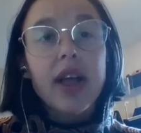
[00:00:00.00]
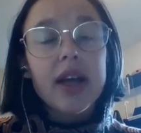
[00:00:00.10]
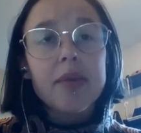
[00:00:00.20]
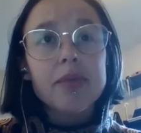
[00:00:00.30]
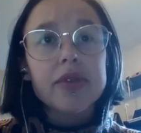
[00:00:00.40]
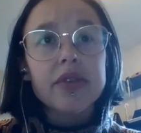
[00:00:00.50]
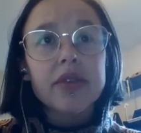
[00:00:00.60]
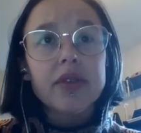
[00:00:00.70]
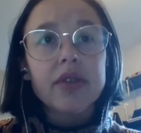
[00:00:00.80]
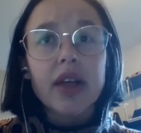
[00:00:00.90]

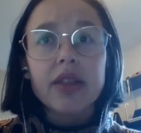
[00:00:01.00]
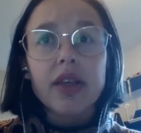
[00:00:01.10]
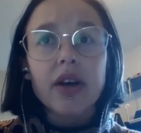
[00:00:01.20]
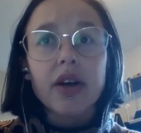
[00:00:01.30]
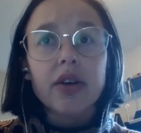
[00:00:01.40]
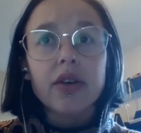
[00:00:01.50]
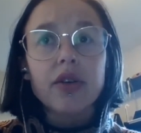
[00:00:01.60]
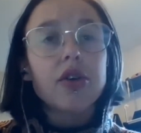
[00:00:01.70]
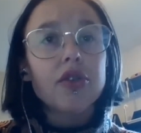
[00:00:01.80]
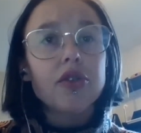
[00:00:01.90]
claims that they're
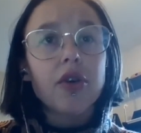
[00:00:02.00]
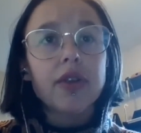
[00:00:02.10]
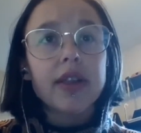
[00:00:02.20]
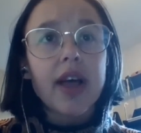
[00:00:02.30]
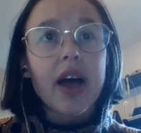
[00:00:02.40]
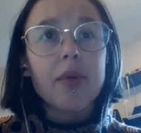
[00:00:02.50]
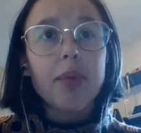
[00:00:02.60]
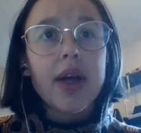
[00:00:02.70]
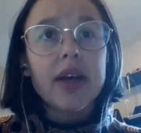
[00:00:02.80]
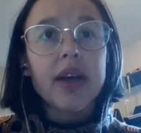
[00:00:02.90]
controlling the
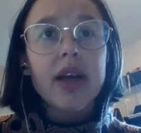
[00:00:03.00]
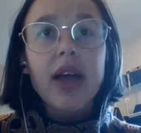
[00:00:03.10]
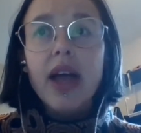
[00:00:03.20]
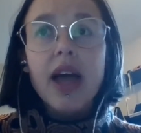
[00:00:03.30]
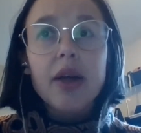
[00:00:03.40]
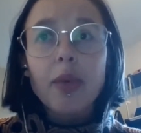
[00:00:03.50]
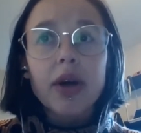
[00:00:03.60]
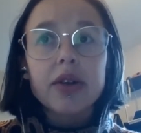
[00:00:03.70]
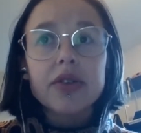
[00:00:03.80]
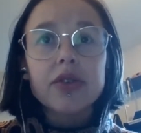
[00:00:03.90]
outbreak, and
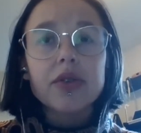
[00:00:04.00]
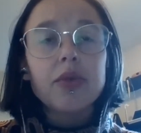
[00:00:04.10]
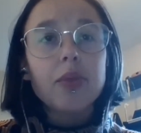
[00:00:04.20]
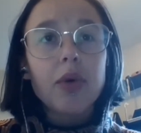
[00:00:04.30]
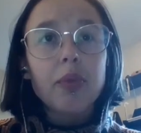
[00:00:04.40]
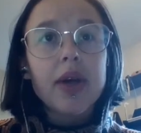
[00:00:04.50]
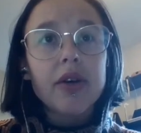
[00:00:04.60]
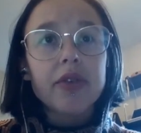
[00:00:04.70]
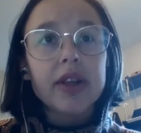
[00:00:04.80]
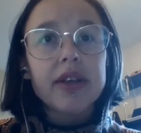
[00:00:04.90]
what
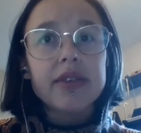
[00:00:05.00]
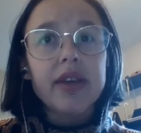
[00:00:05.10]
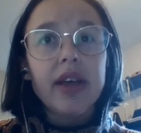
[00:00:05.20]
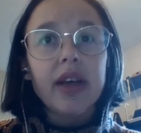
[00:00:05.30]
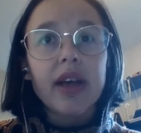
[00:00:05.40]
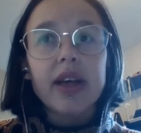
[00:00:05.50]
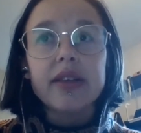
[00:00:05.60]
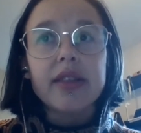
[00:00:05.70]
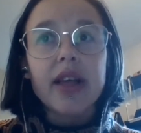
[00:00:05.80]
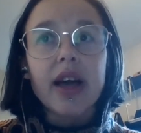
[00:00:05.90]
we are really seeing
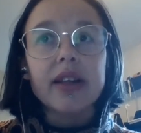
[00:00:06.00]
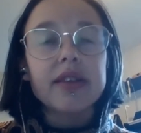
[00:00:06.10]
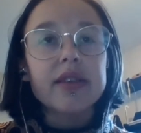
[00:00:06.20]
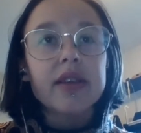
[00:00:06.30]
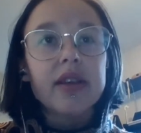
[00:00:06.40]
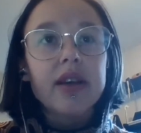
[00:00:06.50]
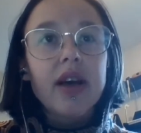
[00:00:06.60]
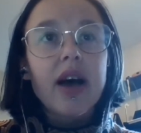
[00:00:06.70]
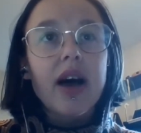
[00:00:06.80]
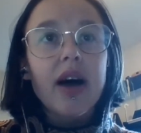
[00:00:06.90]
is that
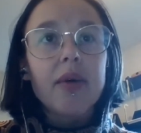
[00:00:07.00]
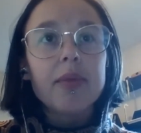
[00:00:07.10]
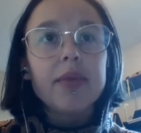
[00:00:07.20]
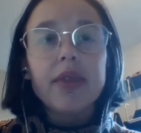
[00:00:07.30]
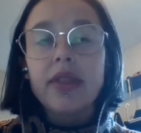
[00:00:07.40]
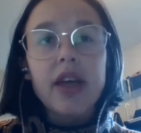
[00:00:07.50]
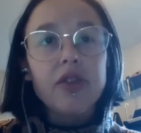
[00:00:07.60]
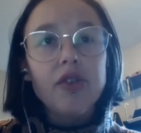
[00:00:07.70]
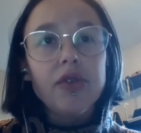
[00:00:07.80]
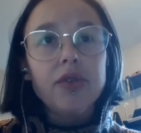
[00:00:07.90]
they
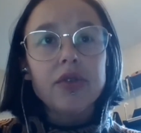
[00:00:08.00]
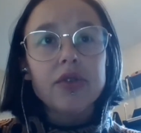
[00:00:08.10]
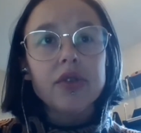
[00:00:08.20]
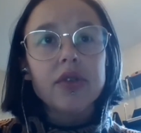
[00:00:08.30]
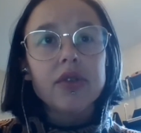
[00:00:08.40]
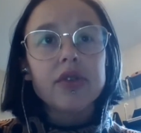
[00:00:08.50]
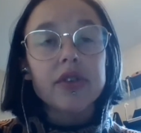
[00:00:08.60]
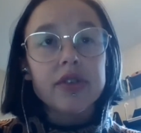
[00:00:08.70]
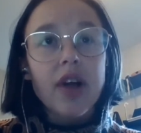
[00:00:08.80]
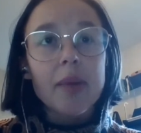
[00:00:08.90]
choose
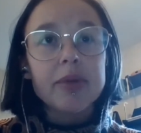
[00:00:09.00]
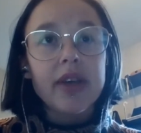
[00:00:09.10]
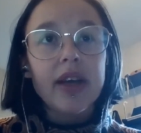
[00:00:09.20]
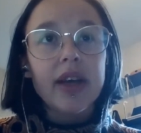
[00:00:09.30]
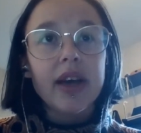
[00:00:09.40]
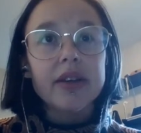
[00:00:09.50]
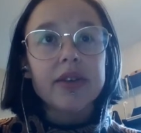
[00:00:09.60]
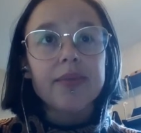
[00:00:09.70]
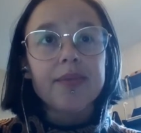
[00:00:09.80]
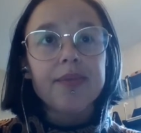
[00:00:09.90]
to stop seeing it.